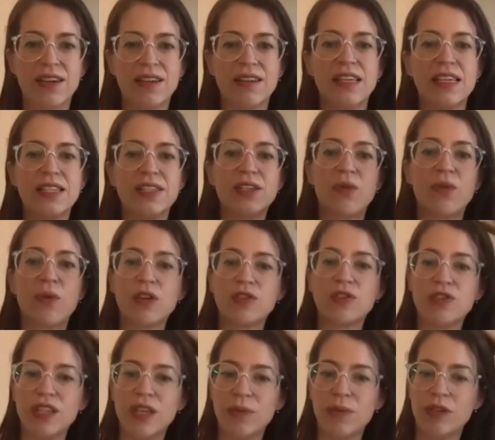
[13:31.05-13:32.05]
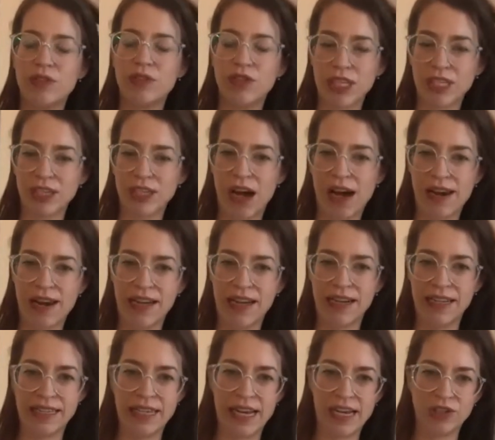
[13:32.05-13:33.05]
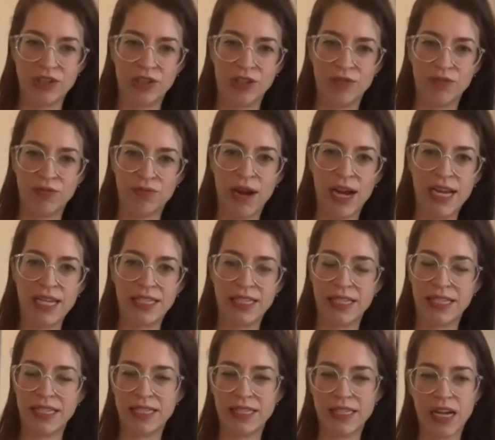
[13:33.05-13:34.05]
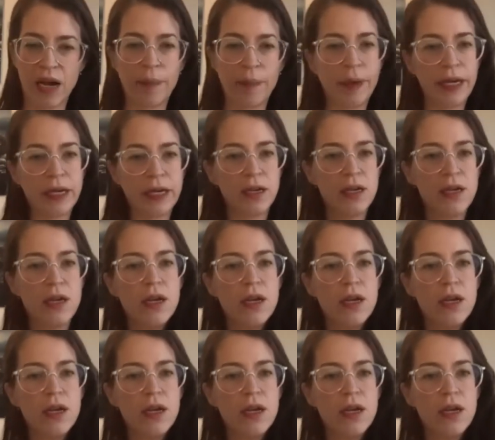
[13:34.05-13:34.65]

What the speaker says: this question that we just got in is actually right to this topic.